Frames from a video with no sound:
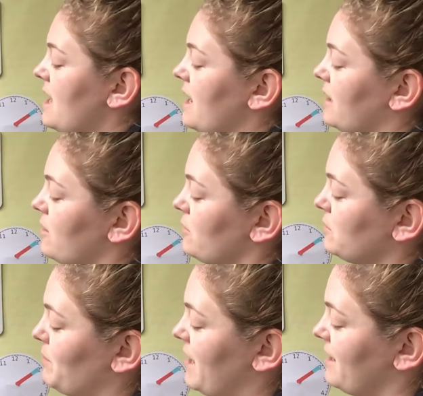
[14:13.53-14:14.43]
it
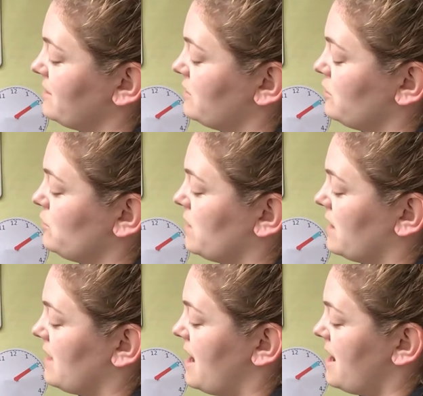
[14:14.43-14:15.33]
goes past 2
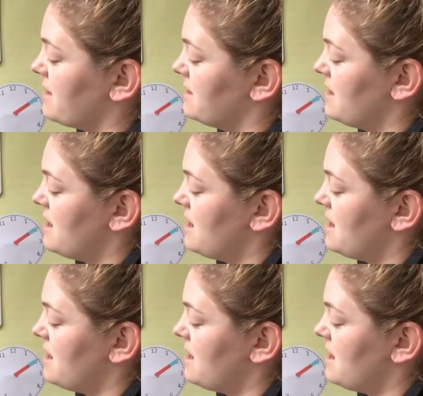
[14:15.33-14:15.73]
o'clock,